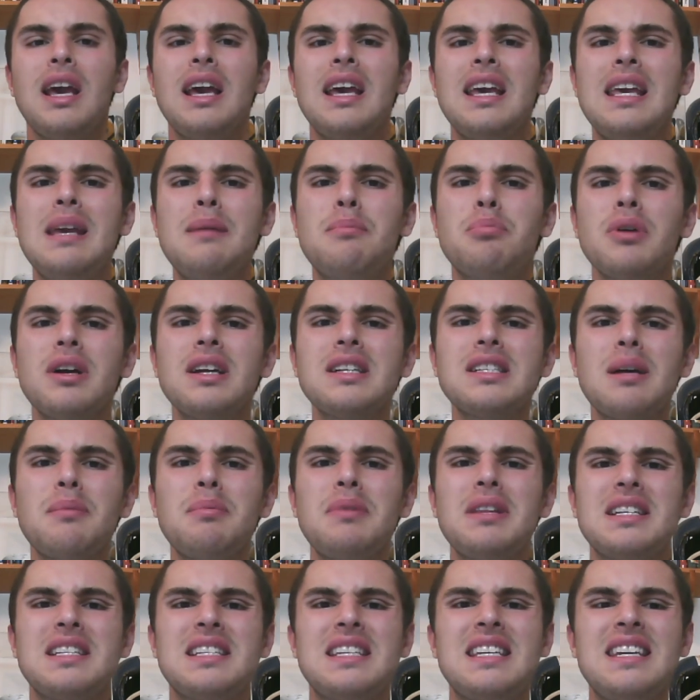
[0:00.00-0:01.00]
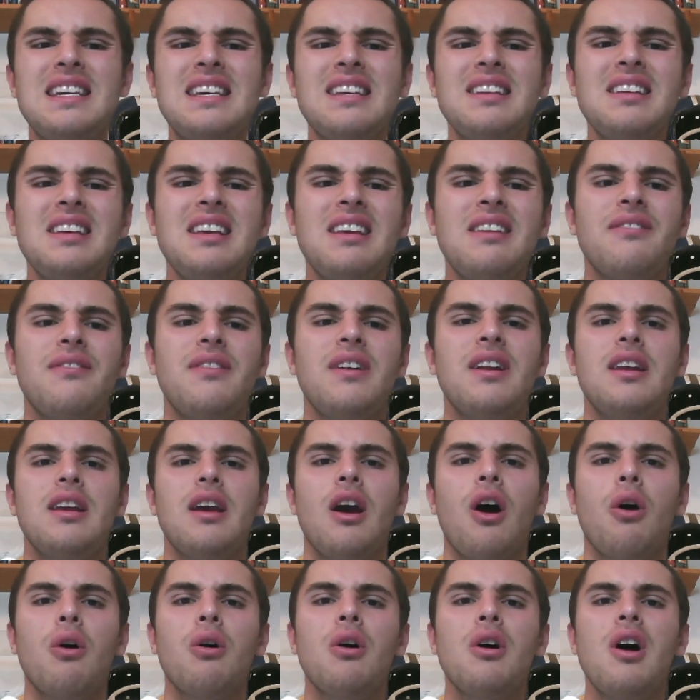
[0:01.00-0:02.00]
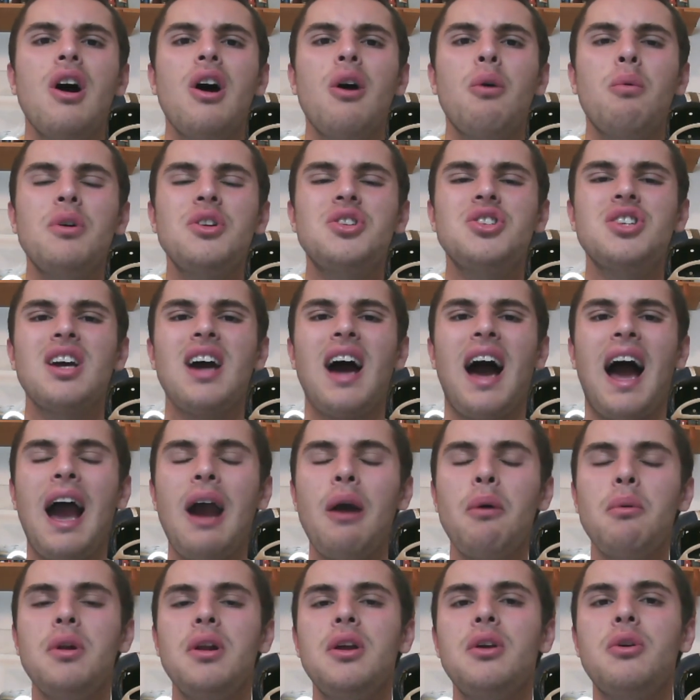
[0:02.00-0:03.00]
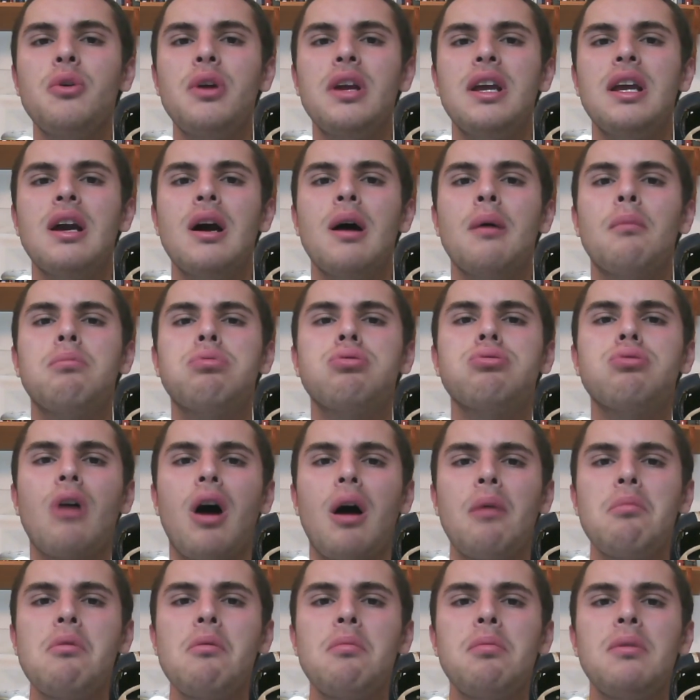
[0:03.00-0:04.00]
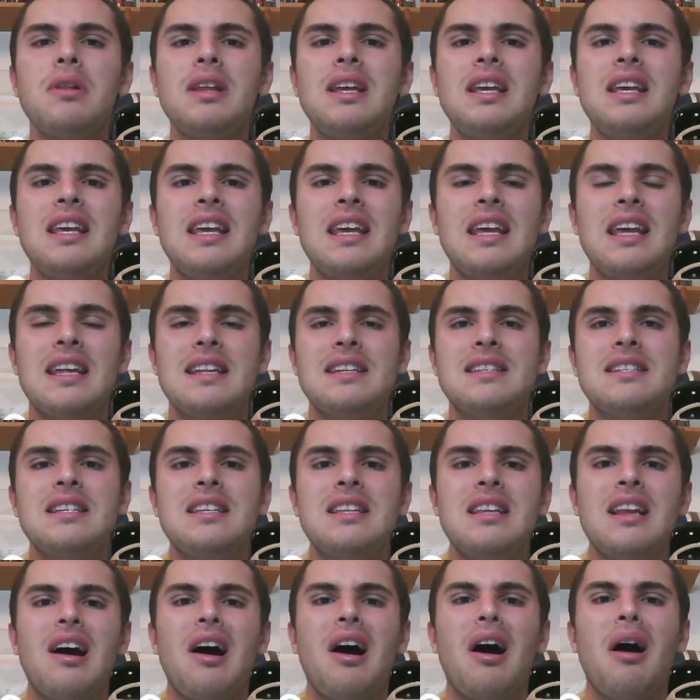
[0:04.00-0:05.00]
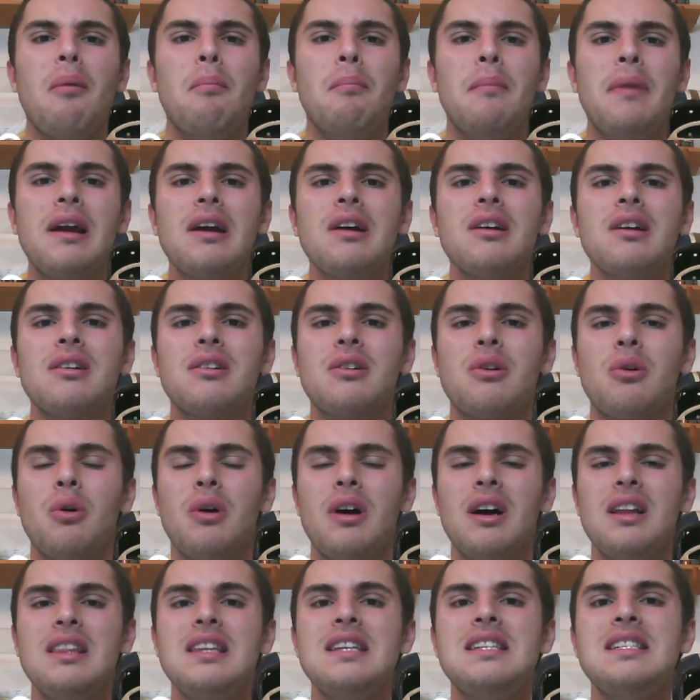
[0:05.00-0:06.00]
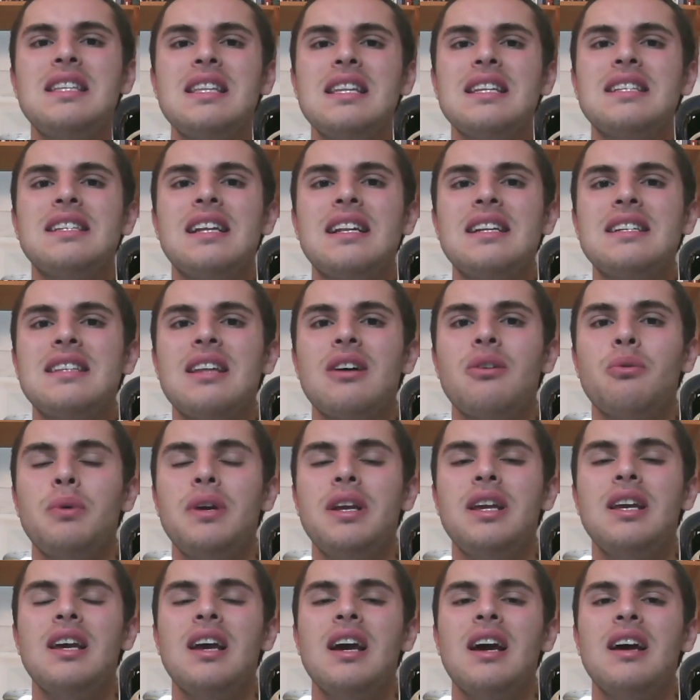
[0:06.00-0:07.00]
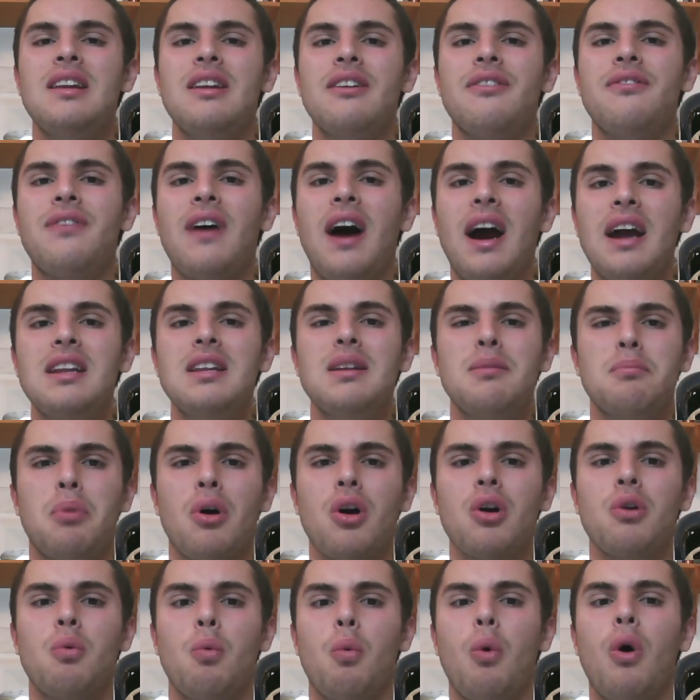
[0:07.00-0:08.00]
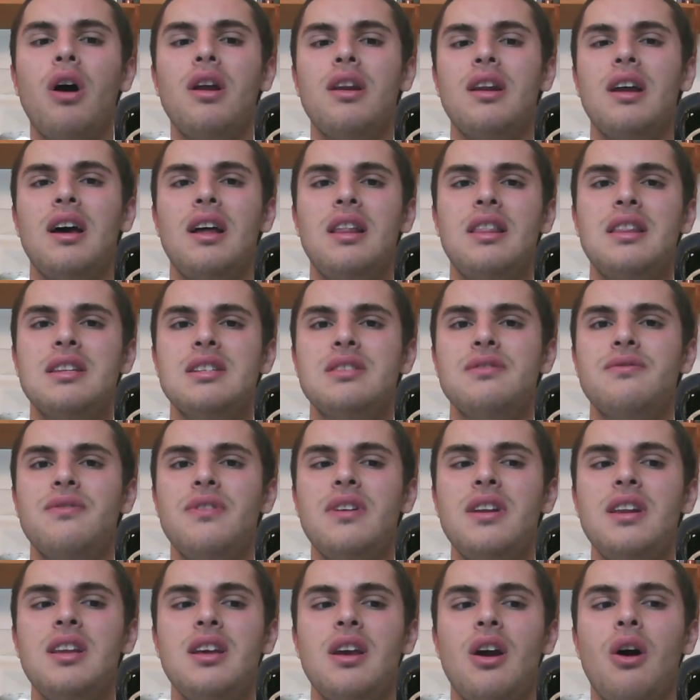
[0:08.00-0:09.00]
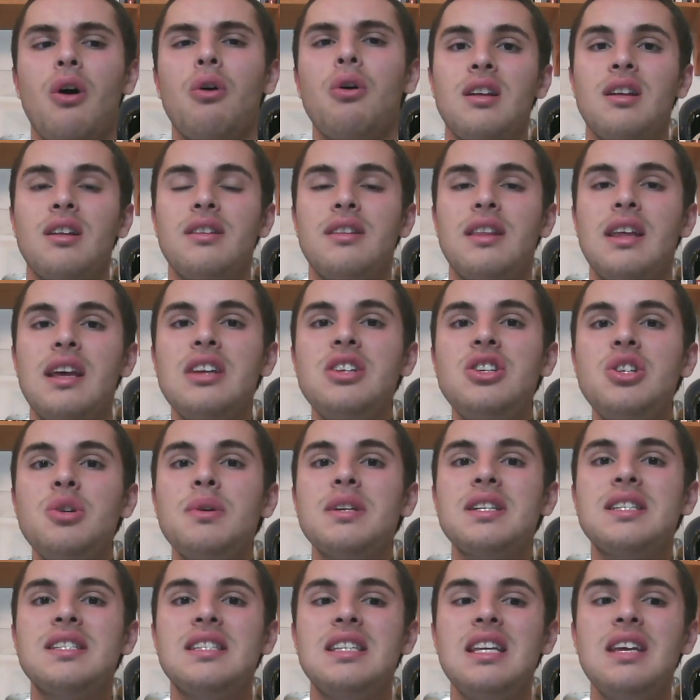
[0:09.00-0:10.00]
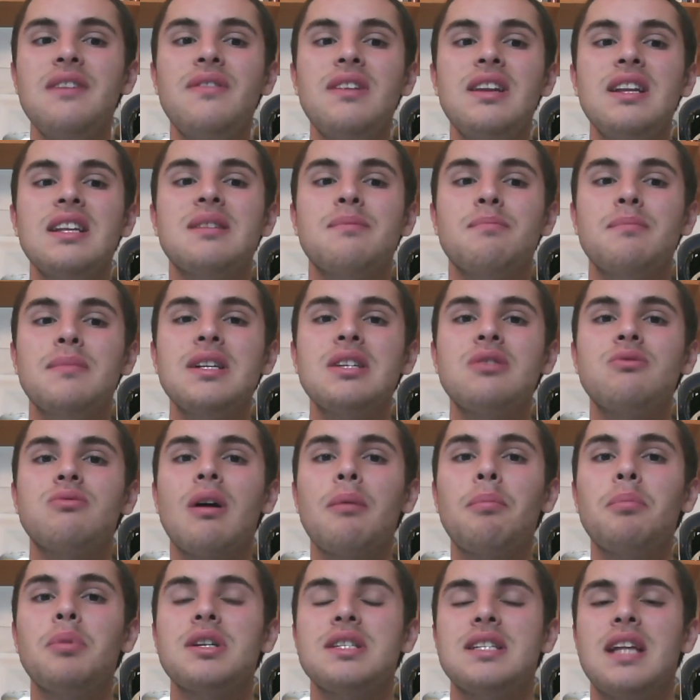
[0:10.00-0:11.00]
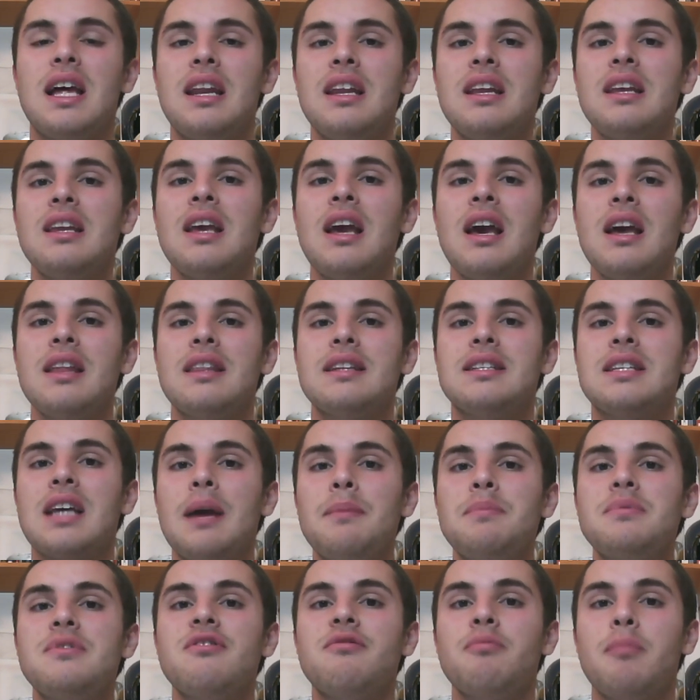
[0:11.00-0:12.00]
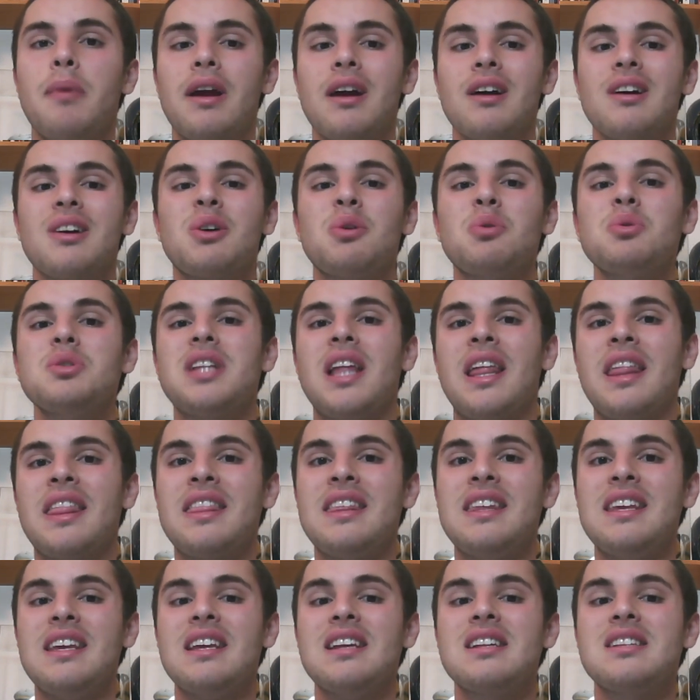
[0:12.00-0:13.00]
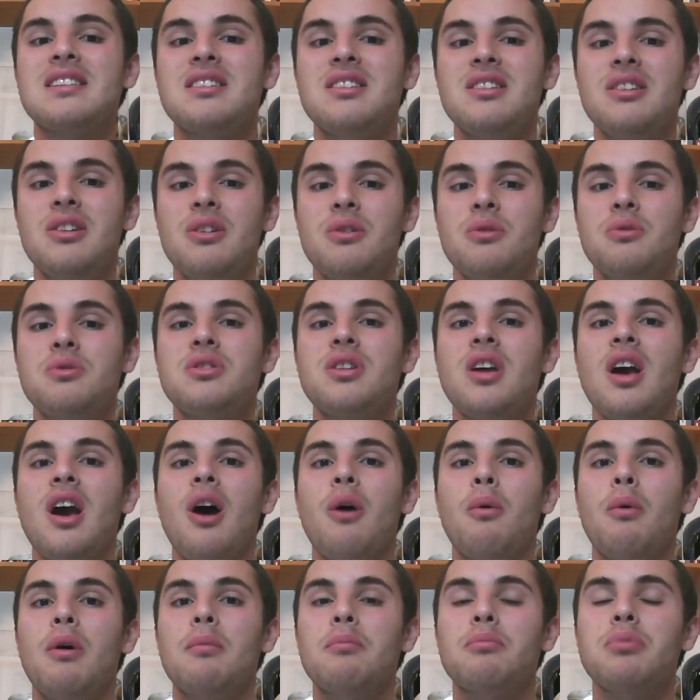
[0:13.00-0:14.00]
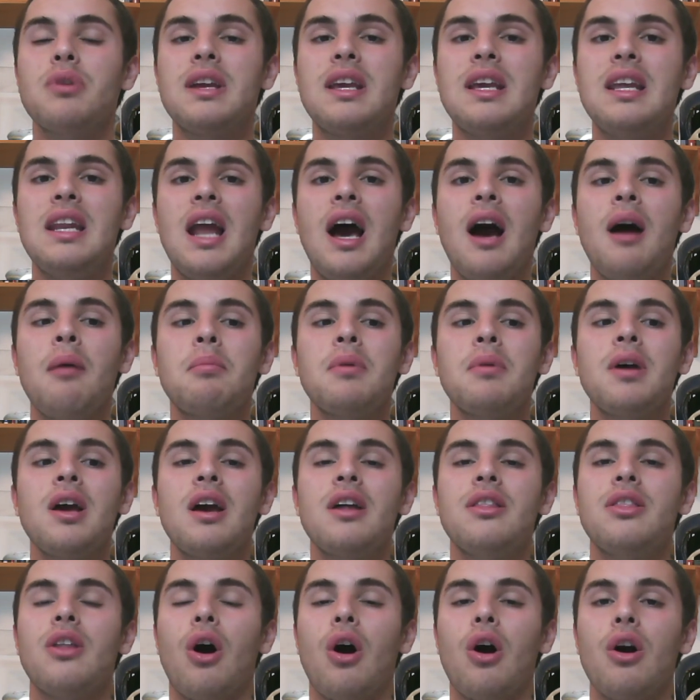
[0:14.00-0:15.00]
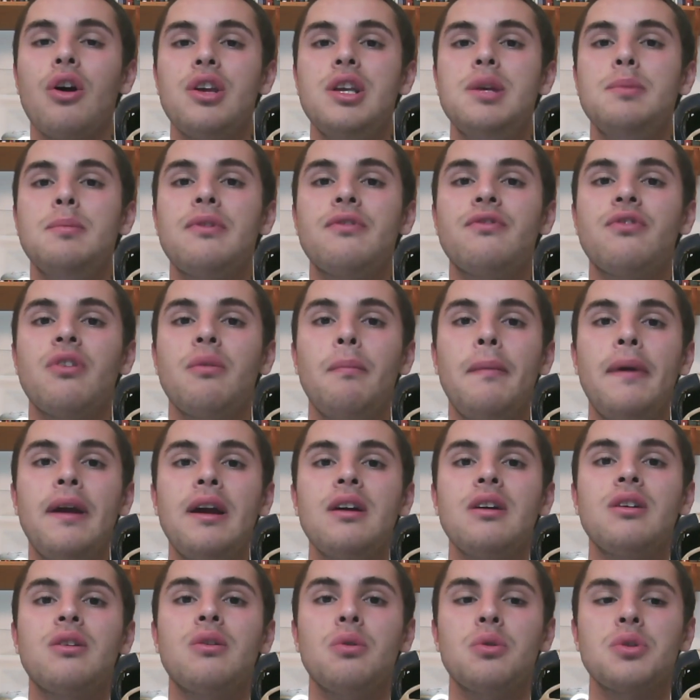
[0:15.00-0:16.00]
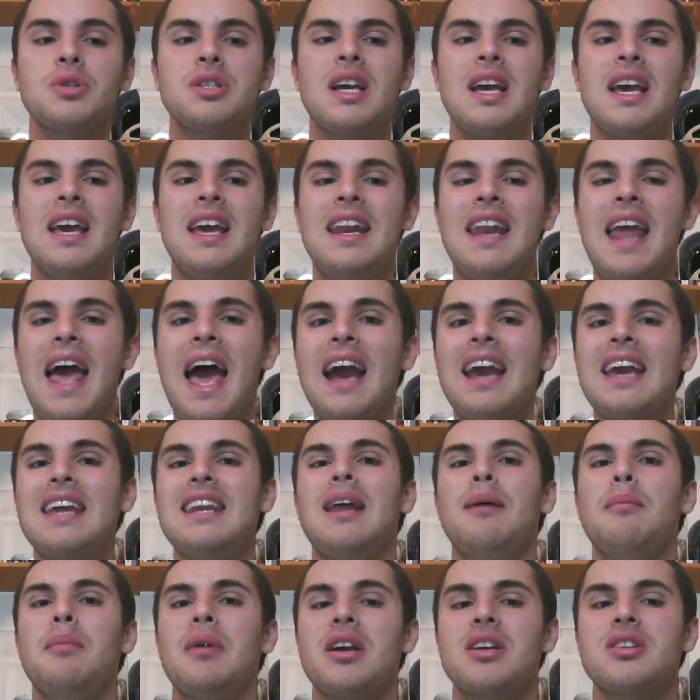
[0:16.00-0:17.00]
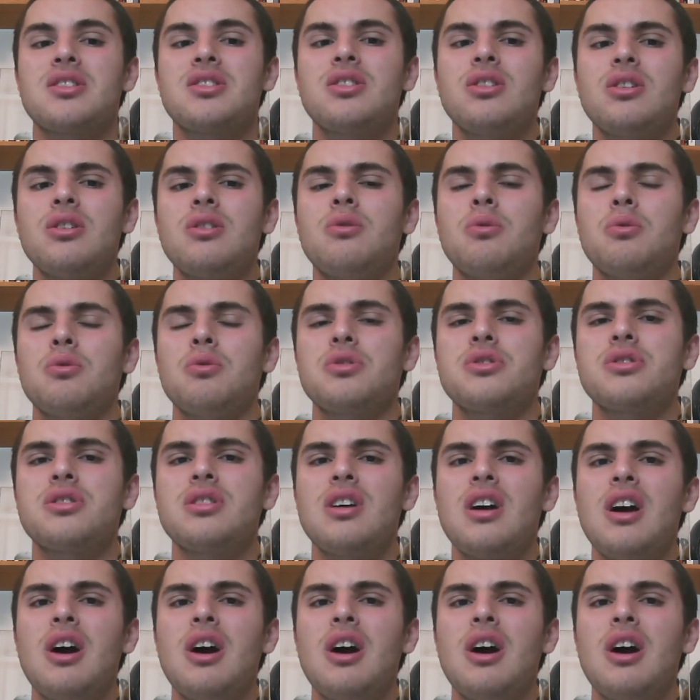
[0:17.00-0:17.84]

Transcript: He brings up this healing video, which I would agree probably isn't a miracle, at least in the sense that we defined in part one of this video. The issue is Stephen is misrepresenting the types of miracles that theists use when bringing up the argument for miracles in academic circles.